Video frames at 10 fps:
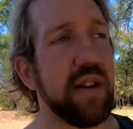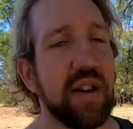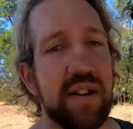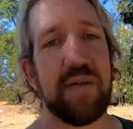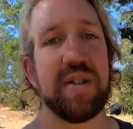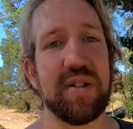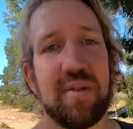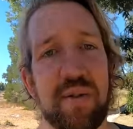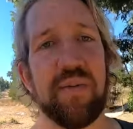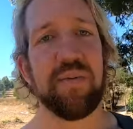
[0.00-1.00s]
leg lifts
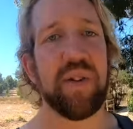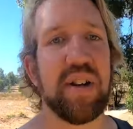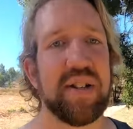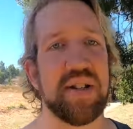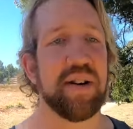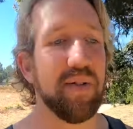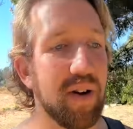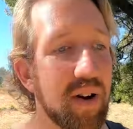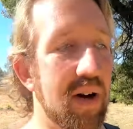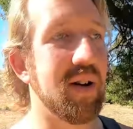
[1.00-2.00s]
and all that stuff.
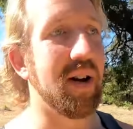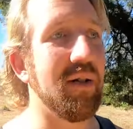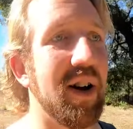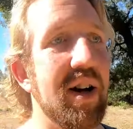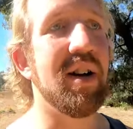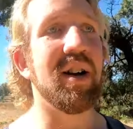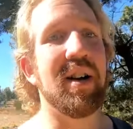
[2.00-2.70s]
Anyway,